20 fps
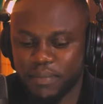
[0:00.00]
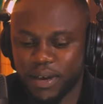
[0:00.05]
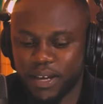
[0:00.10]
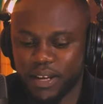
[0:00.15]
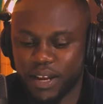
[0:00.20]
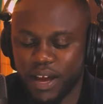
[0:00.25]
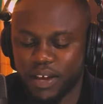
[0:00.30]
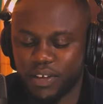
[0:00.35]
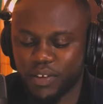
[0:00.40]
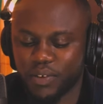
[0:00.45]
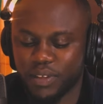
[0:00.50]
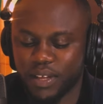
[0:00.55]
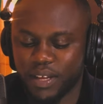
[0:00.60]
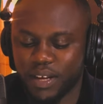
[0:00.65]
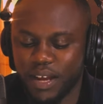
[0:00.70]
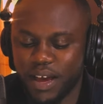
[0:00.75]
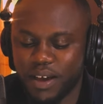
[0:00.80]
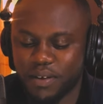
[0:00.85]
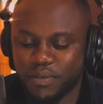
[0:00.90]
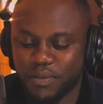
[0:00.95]
they might argue
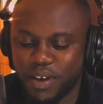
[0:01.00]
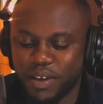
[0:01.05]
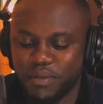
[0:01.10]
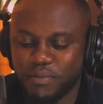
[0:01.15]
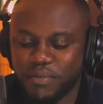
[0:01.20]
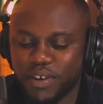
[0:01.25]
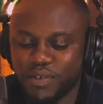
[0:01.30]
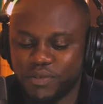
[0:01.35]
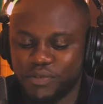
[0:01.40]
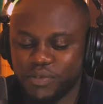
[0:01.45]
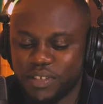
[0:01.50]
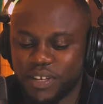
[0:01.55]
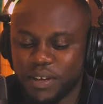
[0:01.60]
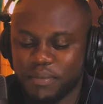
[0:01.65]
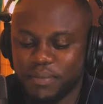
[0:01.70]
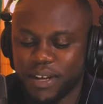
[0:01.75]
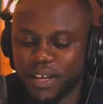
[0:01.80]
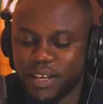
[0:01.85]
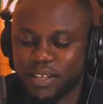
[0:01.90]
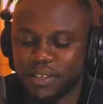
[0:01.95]
that, why Mwarunda
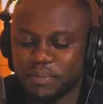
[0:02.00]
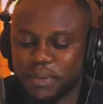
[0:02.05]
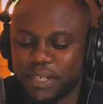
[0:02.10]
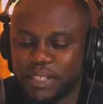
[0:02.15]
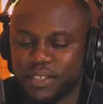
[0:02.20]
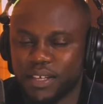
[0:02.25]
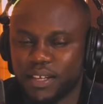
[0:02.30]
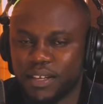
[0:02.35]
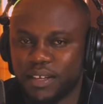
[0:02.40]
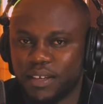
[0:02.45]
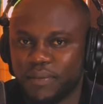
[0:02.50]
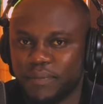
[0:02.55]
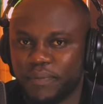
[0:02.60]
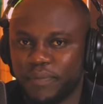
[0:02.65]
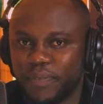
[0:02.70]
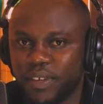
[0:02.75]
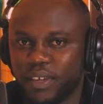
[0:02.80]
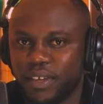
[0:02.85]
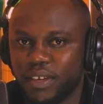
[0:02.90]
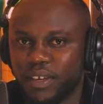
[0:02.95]
Amalaiti but Yade?
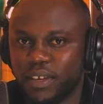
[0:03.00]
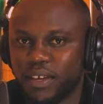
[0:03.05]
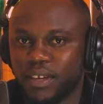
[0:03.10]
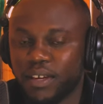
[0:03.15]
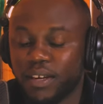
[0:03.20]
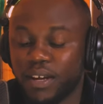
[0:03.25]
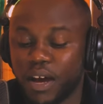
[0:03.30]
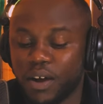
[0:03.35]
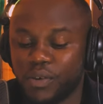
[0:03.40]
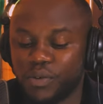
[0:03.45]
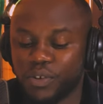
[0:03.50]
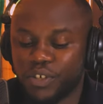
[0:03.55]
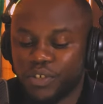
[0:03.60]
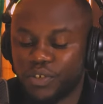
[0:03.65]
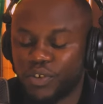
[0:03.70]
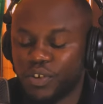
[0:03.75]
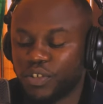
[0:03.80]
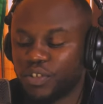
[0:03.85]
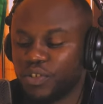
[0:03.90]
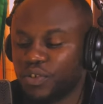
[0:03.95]
Now, we
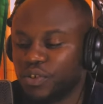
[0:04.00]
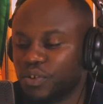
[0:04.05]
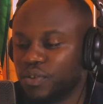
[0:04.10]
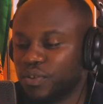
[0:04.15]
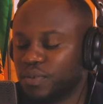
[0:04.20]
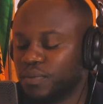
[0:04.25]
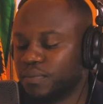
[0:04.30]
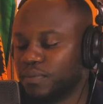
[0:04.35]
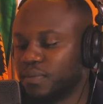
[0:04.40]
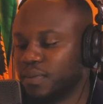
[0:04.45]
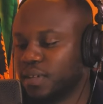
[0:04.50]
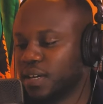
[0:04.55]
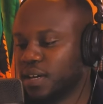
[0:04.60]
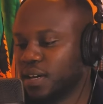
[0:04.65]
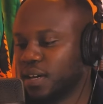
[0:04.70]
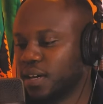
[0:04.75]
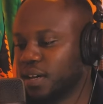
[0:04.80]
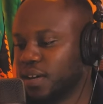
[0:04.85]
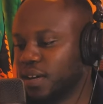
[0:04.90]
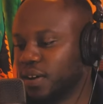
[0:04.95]
should also
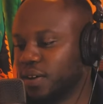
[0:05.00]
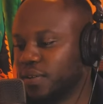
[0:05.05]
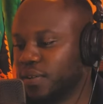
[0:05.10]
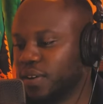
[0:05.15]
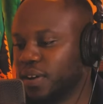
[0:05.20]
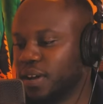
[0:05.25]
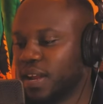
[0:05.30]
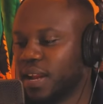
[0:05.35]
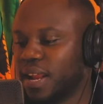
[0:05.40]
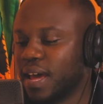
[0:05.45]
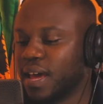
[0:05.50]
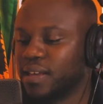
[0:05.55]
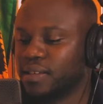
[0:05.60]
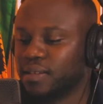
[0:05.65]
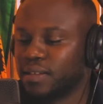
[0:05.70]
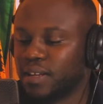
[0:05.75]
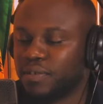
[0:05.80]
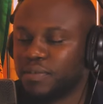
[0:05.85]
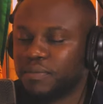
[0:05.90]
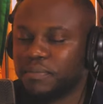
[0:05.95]

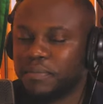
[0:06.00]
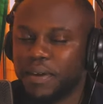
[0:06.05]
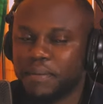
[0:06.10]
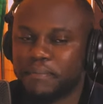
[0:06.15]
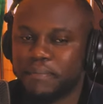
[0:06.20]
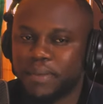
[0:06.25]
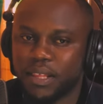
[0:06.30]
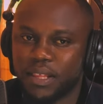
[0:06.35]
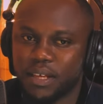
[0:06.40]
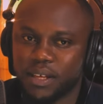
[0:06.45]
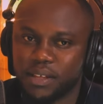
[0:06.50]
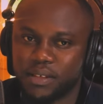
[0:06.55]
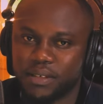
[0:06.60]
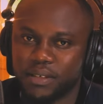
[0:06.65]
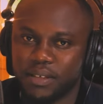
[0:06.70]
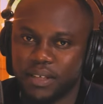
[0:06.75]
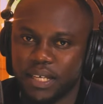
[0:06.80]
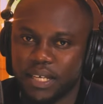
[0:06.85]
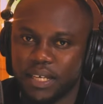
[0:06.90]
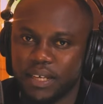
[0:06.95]
realize and remember
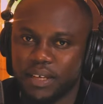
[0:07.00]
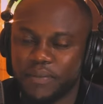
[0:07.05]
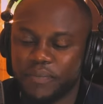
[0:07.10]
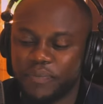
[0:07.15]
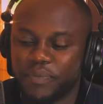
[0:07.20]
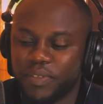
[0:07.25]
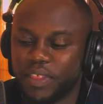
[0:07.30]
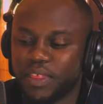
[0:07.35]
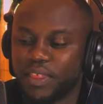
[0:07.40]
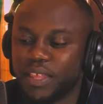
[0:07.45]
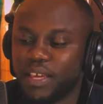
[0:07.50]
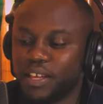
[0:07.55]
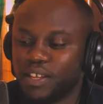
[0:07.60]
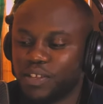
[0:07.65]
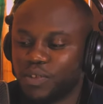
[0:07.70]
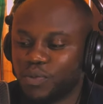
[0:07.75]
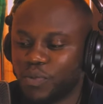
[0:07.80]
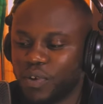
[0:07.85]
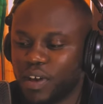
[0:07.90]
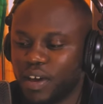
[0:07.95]
that
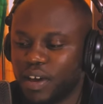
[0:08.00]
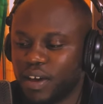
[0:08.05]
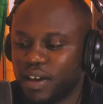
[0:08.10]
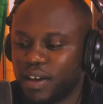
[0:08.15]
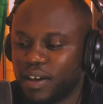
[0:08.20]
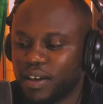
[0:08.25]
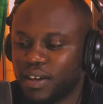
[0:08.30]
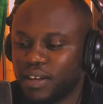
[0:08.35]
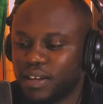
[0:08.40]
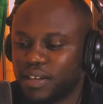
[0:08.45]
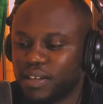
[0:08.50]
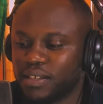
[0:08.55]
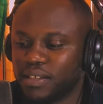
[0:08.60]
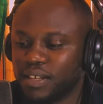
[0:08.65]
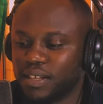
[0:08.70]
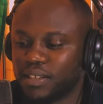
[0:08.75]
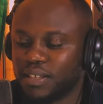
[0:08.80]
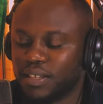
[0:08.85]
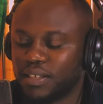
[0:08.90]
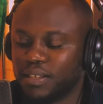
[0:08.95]
these were
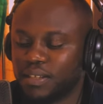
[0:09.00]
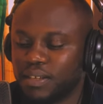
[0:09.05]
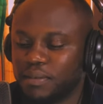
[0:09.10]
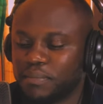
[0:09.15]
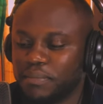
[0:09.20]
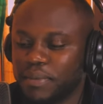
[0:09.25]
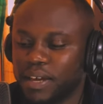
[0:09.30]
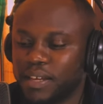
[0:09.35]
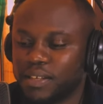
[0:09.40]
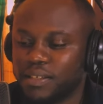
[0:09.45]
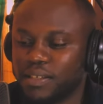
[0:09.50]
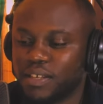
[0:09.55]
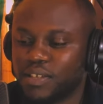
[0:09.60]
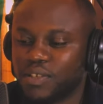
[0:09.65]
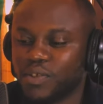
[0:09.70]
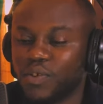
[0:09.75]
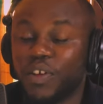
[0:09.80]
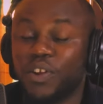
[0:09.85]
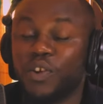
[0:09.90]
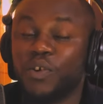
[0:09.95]
suggested by
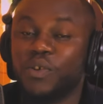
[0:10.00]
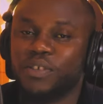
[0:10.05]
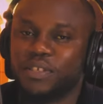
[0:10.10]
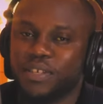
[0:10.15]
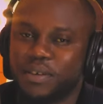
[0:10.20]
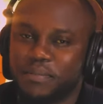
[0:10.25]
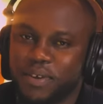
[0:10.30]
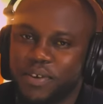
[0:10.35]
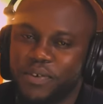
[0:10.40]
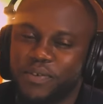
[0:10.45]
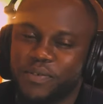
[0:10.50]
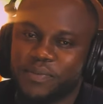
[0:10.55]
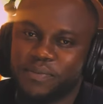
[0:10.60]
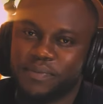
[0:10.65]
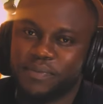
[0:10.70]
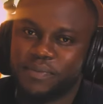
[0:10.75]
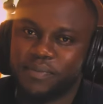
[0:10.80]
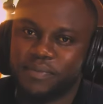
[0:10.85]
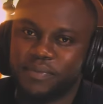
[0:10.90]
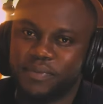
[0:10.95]
ZESCO a long time ago.
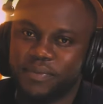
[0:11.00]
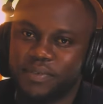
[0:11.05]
